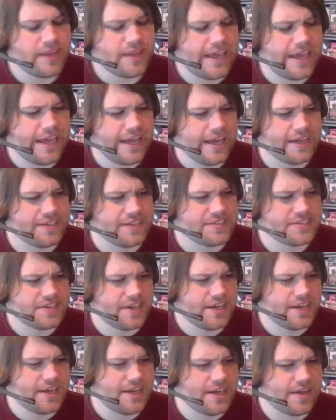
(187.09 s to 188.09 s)
and
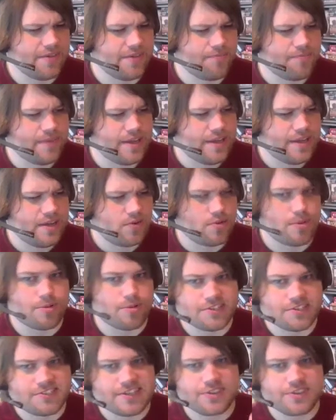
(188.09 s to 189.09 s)

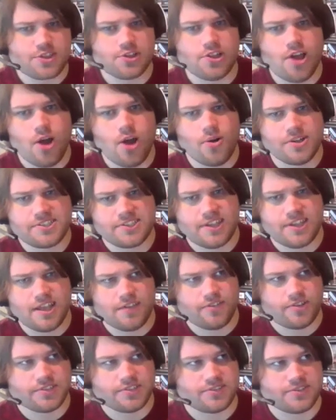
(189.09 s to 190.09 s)
remember, this is at the lowest
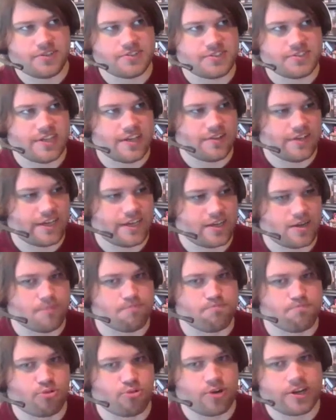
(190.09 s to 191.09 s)
level, so it's not like a
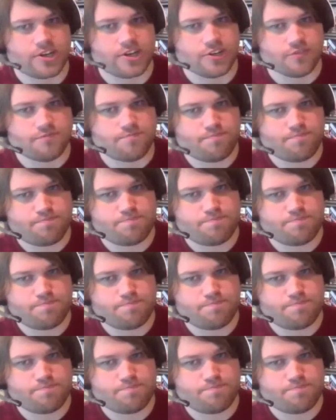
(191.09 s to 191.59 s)
brick of